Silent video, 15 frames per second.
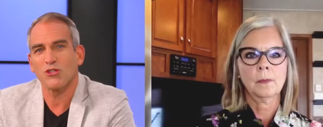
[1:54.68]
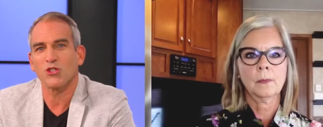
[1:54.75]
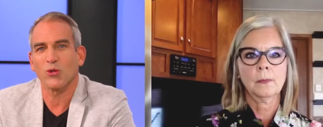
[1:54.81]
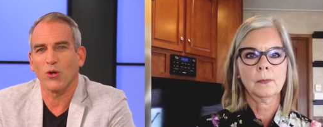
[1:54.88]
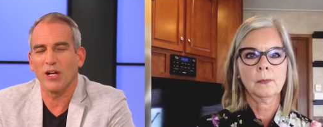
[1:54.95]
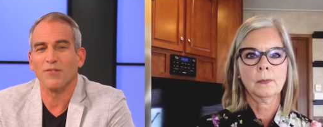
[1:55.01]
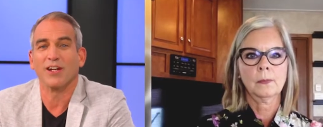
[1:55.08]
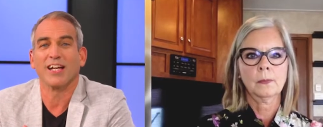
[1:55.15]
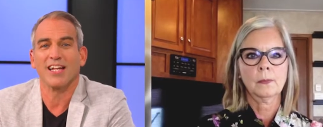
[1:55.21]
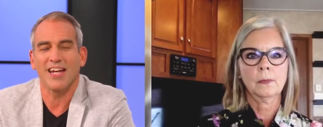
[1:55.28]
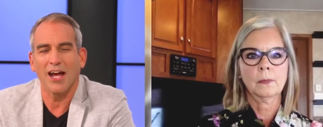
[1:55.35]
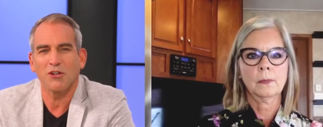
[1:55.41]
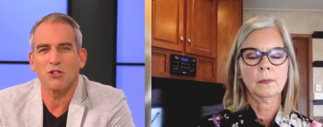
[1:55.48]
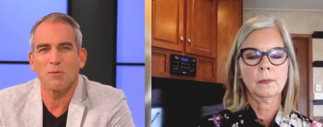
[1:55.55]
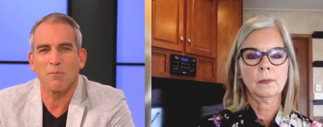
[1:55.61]
Speaker 1: story of a
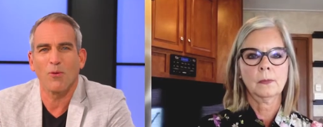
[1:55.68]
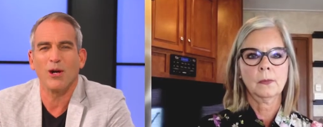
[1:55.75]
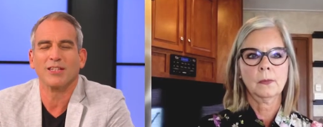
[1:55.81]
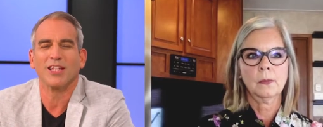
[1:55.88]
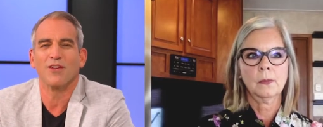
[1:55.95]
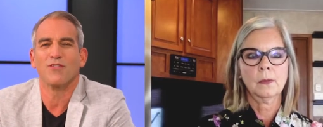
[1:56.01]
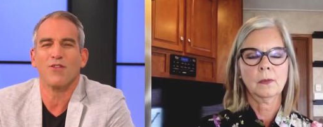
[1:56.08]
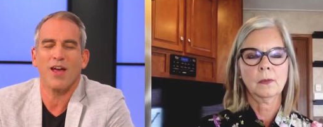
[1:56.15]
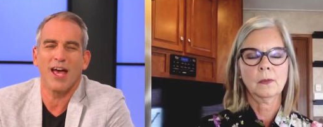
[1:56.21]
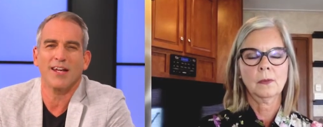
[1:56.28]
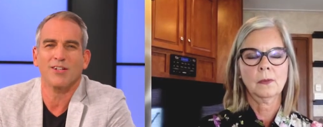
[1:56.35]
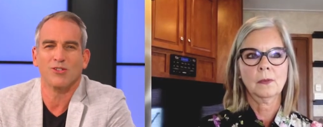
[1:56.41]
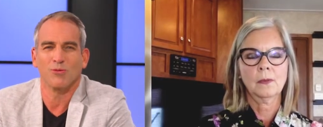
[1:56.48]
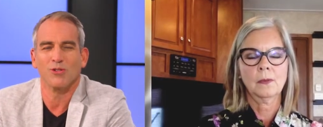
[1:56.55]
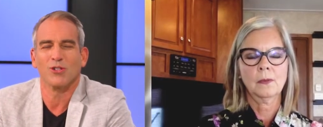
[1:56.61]
connection point that you had as a
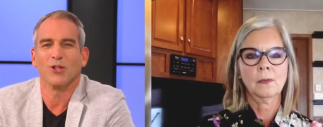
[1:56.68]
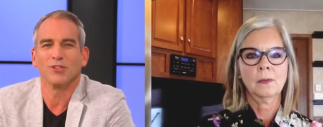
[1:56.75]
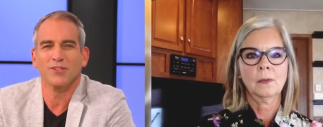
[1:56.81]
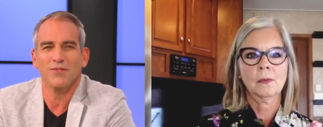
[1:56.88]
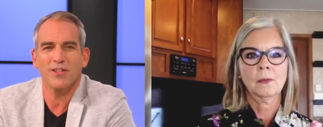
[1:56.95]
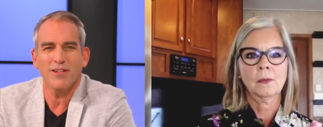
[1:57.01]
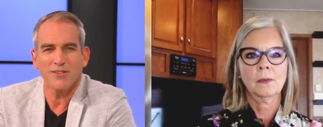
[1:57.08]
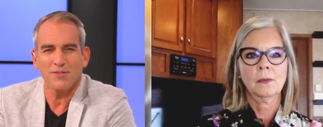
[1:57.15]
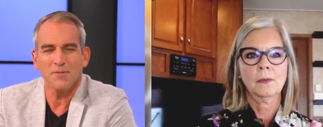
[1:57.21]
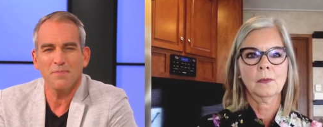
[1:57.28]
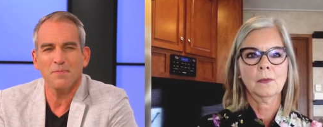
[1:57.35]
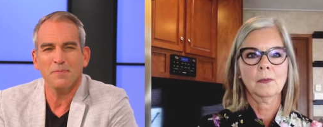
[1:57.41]
result of this?